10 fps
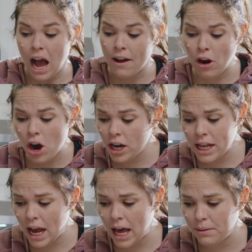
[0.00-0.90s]
I've already
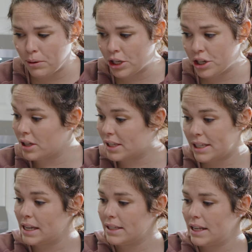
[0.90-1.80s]
got a bunch of the
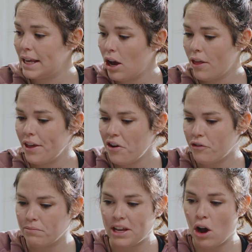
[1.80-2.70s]
seasoning on there
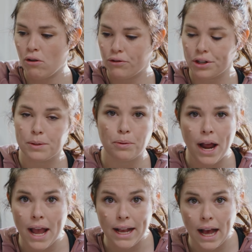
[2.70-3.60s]
from the
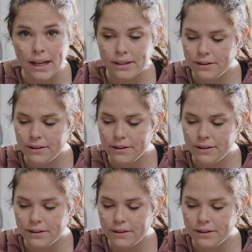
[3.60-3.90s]
overspray kind